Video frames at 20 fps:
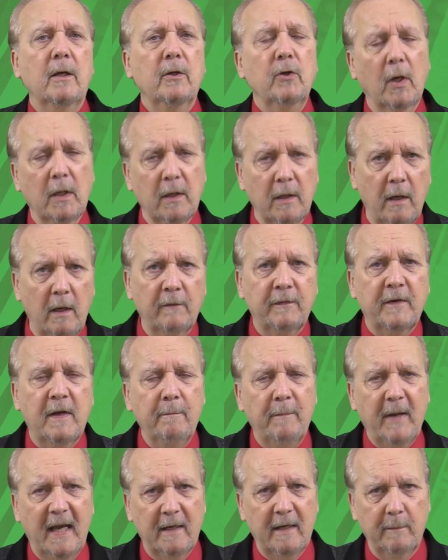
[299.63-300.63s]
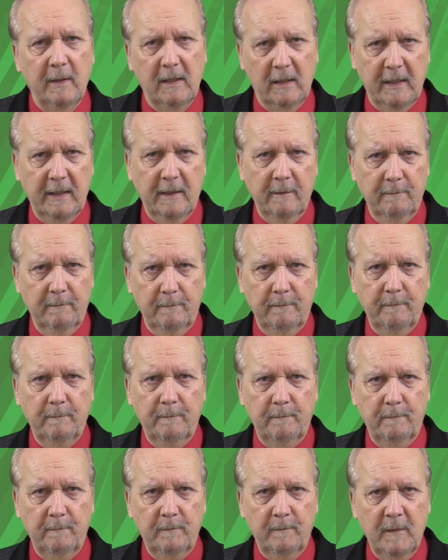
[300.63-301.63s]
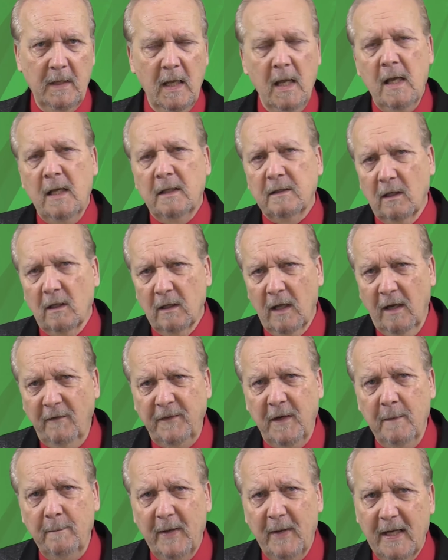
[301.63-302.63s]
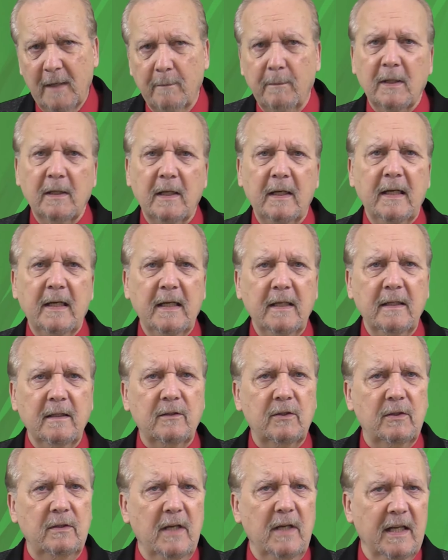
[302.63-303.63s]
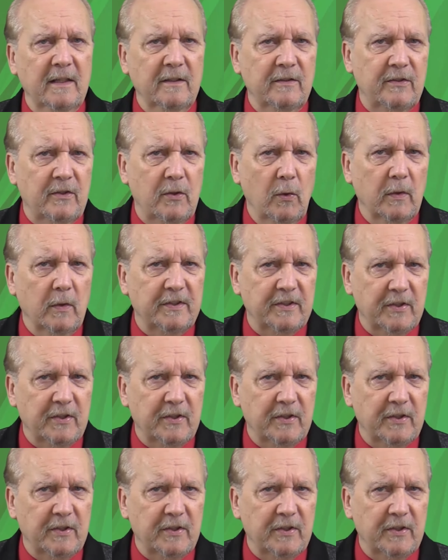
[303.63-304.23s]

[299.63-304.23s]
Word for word: Your love compatibility. The love compatibility is to a